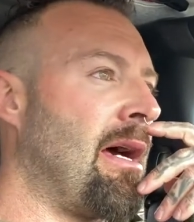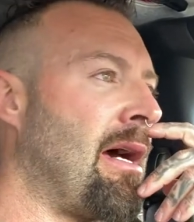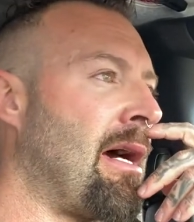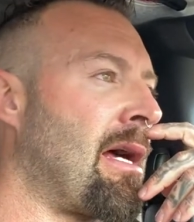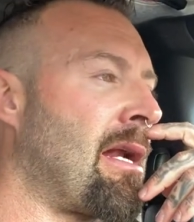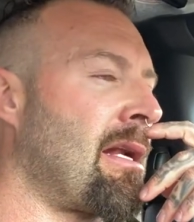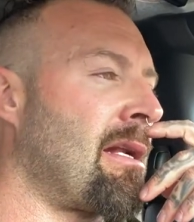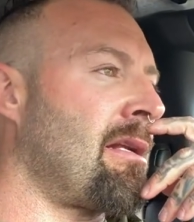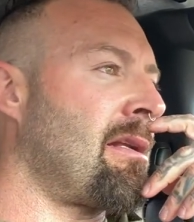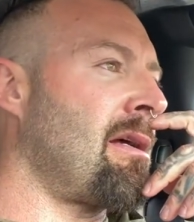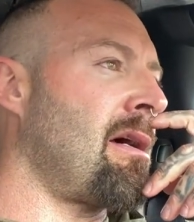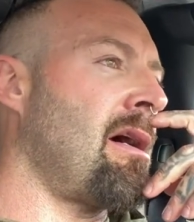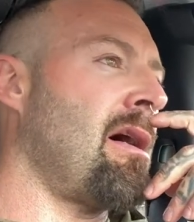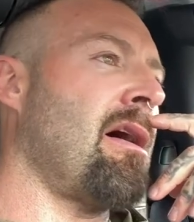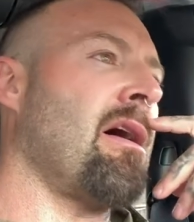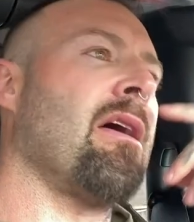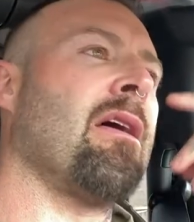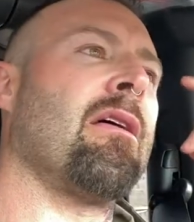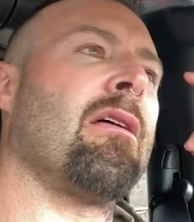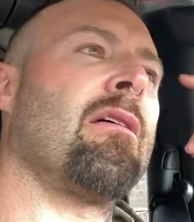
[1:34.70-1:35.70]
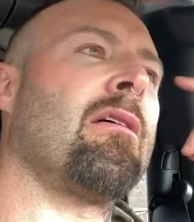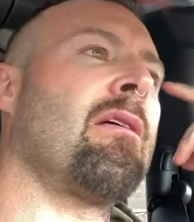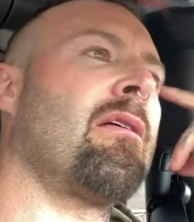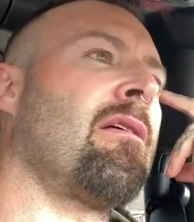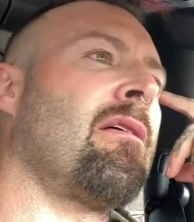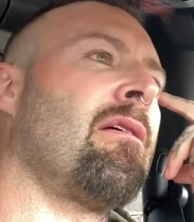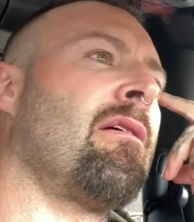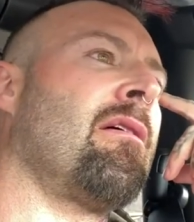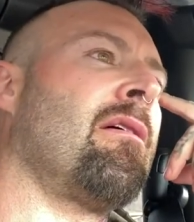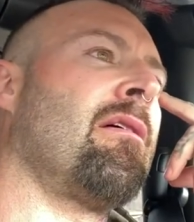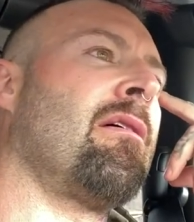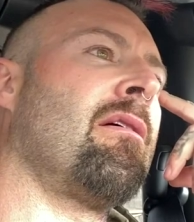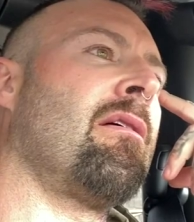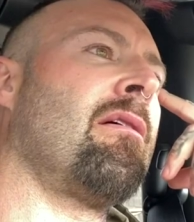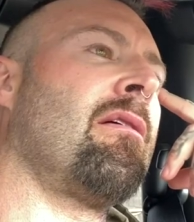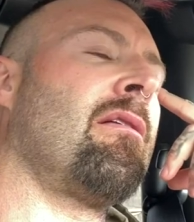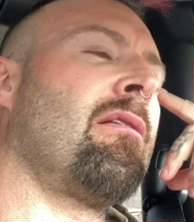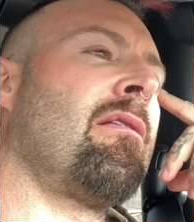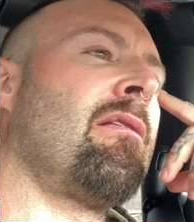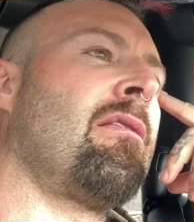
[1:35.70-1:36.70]
And uh,
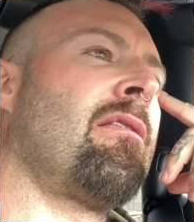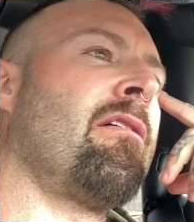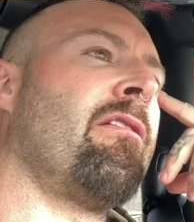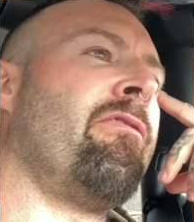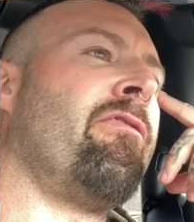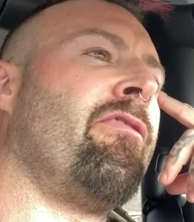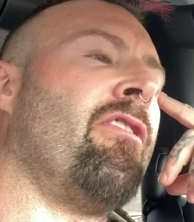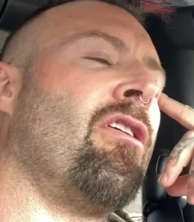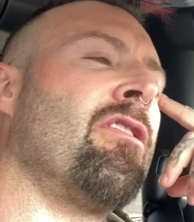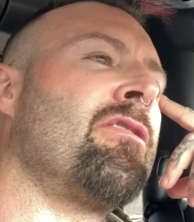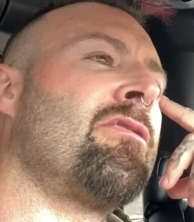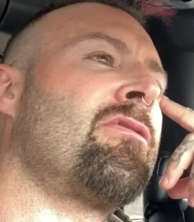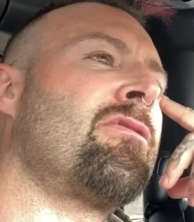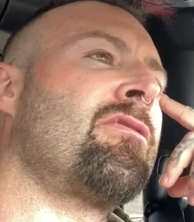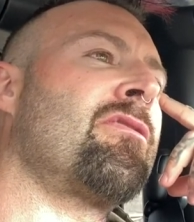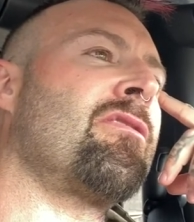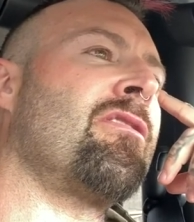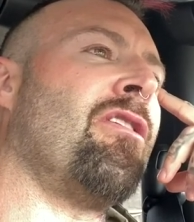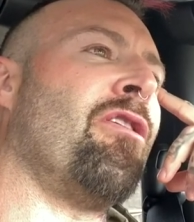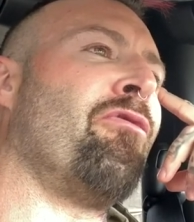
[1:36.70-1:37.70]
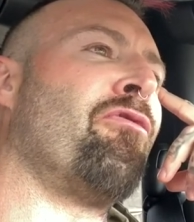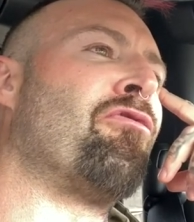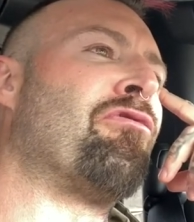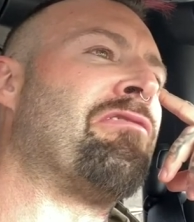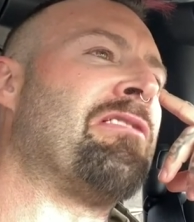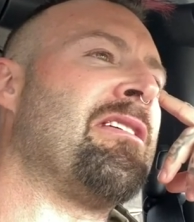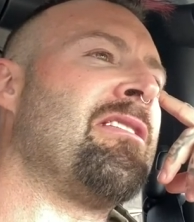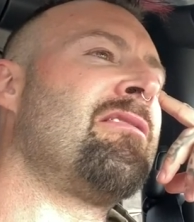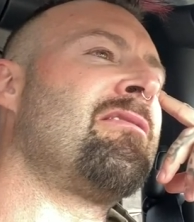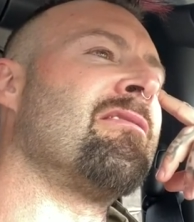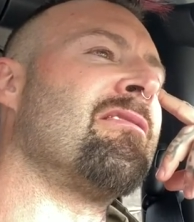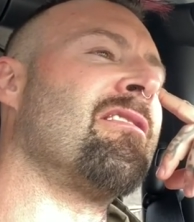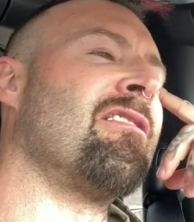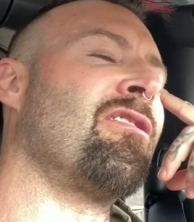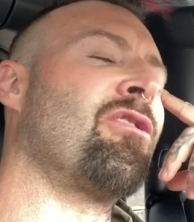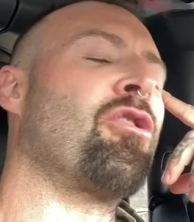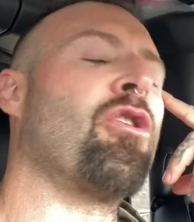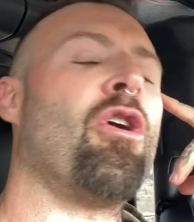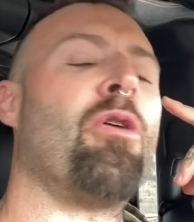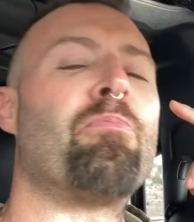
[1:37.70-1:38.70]
the voice of reason
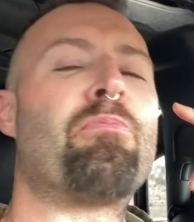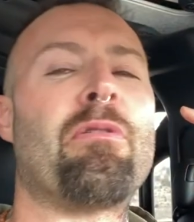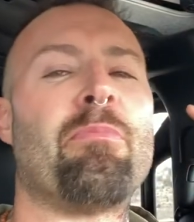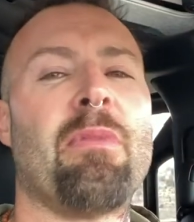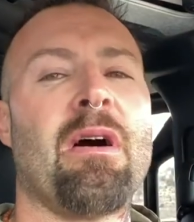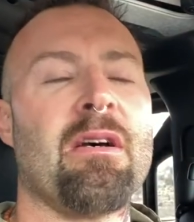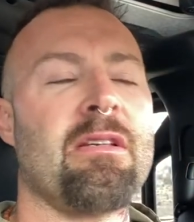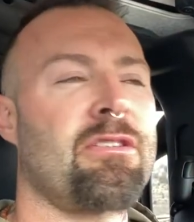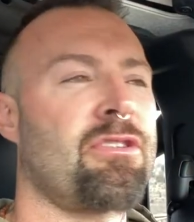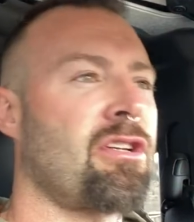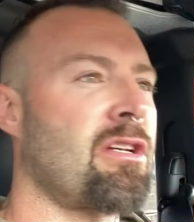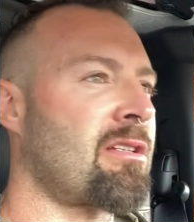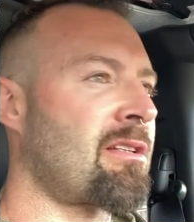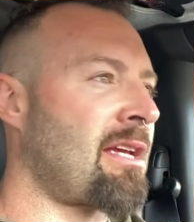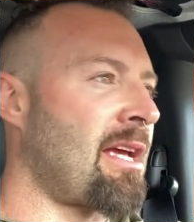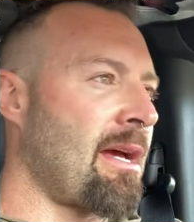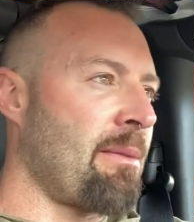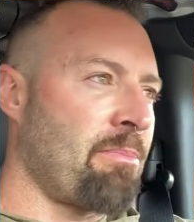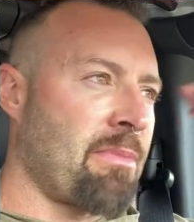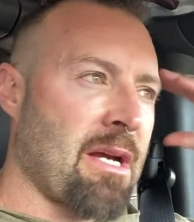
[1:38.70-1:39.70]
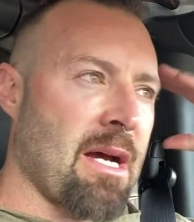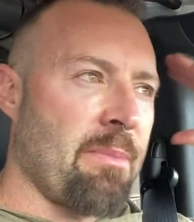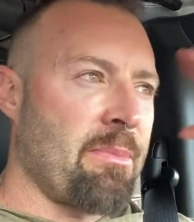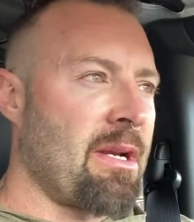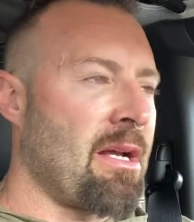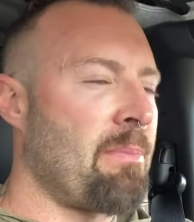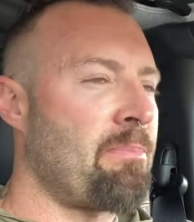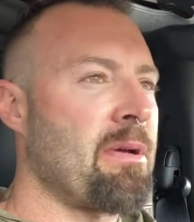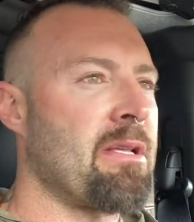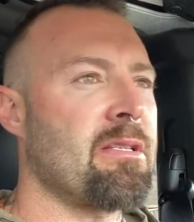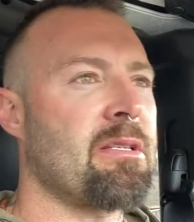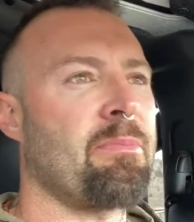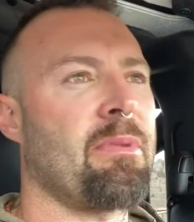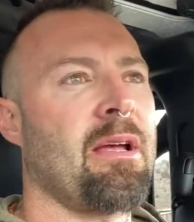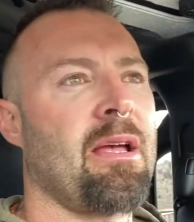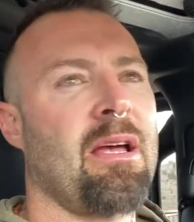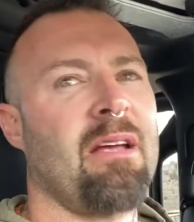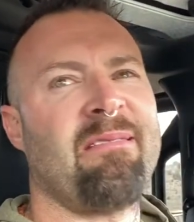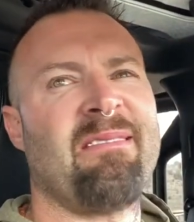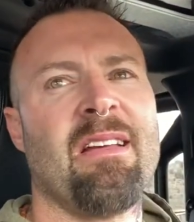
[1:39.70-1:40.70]
and compromise just kept coming up into my
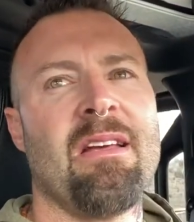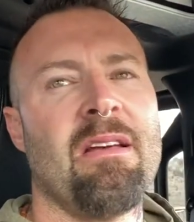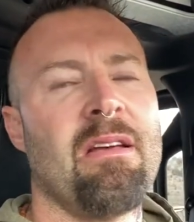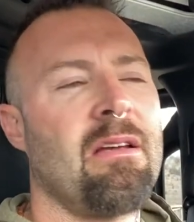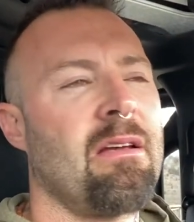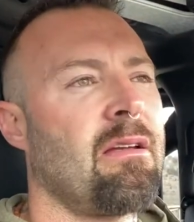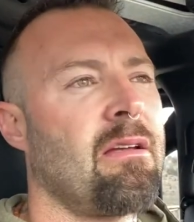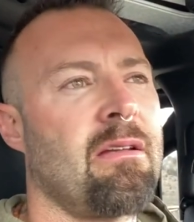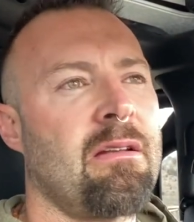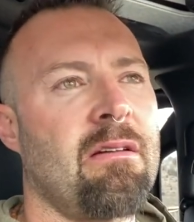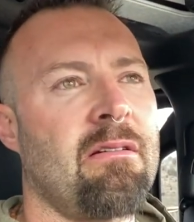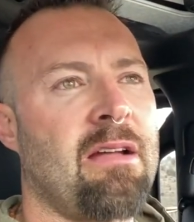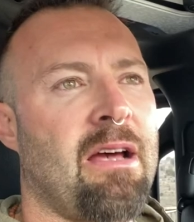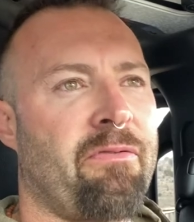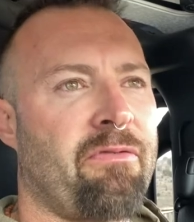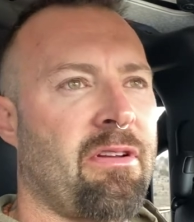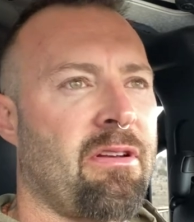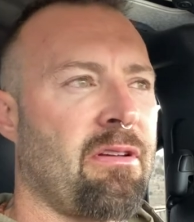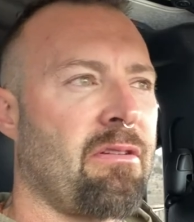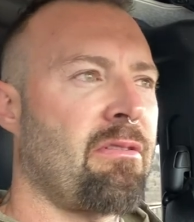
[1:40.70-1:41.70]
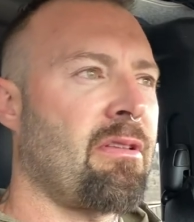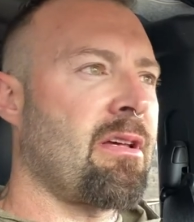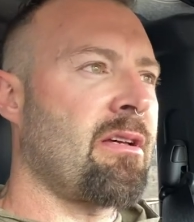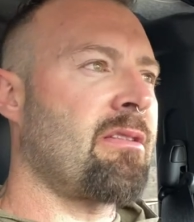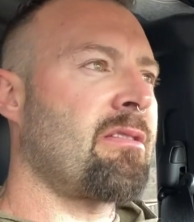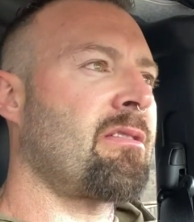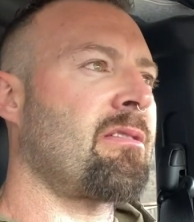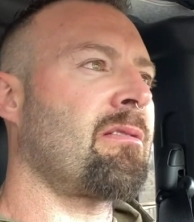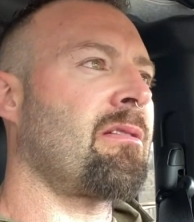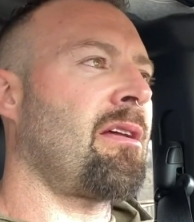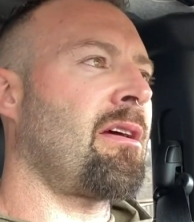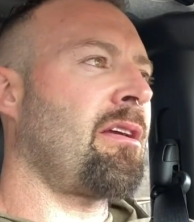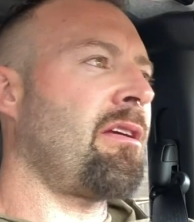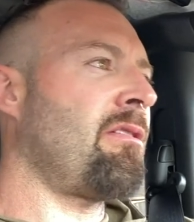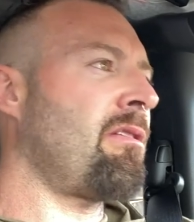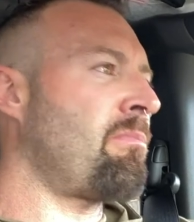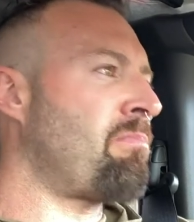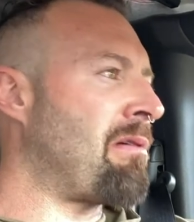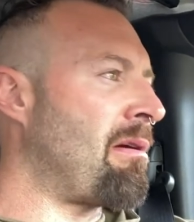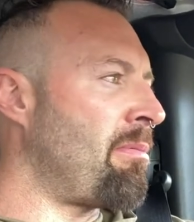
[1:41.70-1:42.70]
head. You don't have to do this. Like,
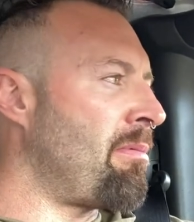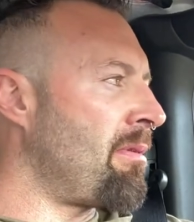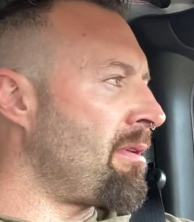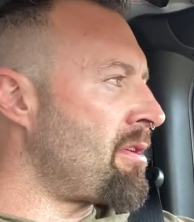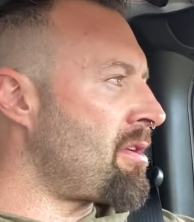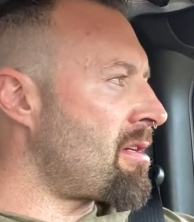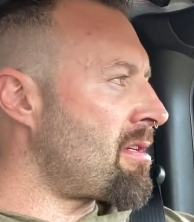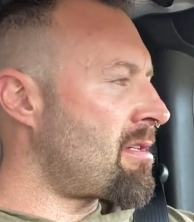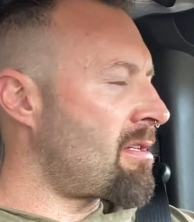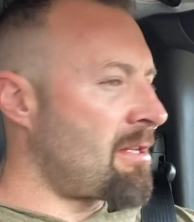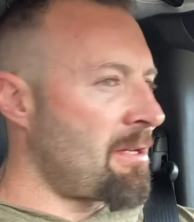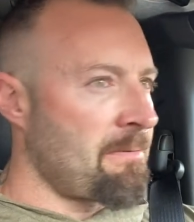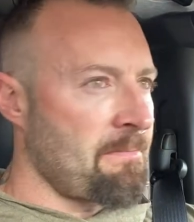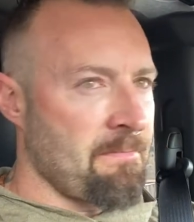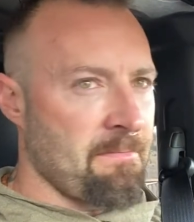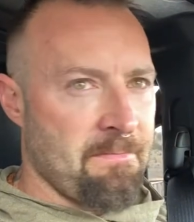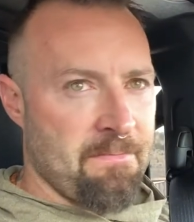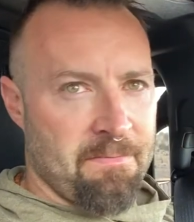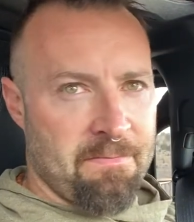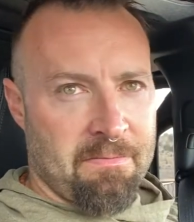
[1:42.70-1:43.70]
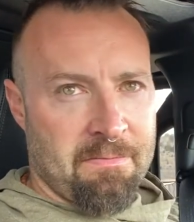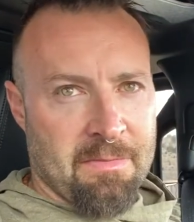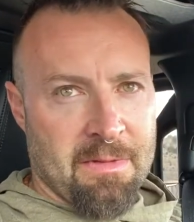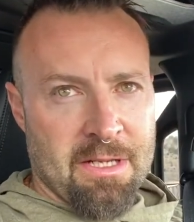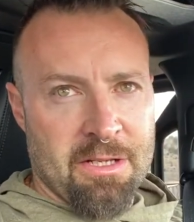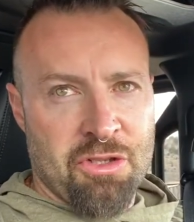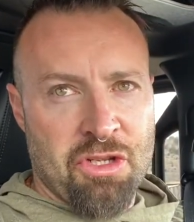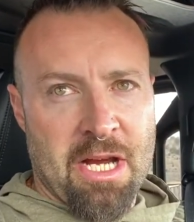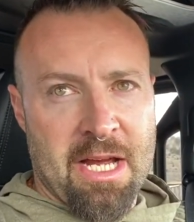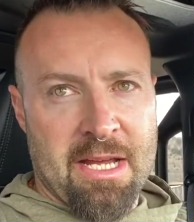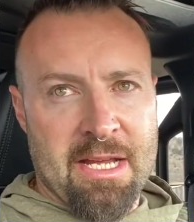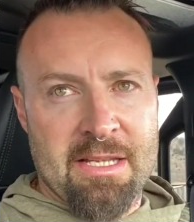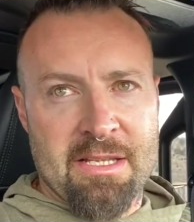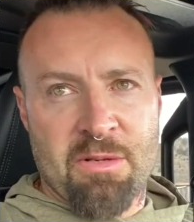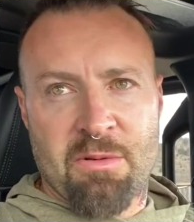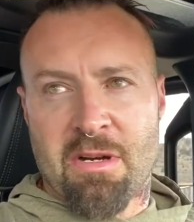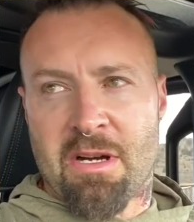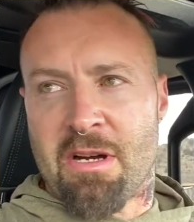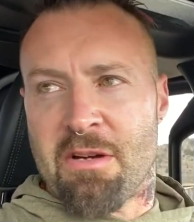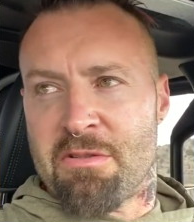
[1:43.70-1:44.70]
you could probably just check
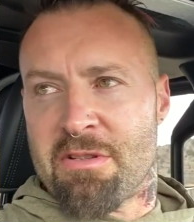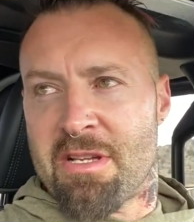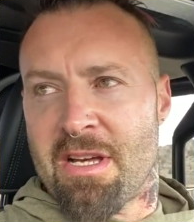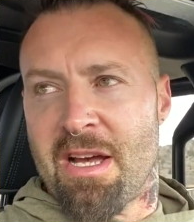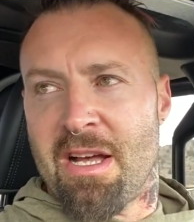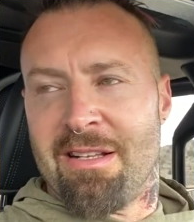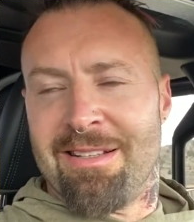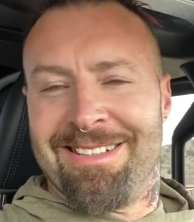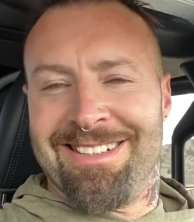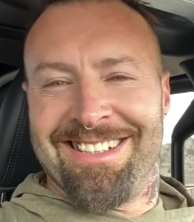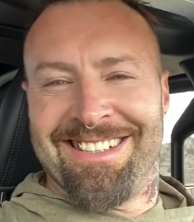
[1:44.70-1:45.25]
into a hotel,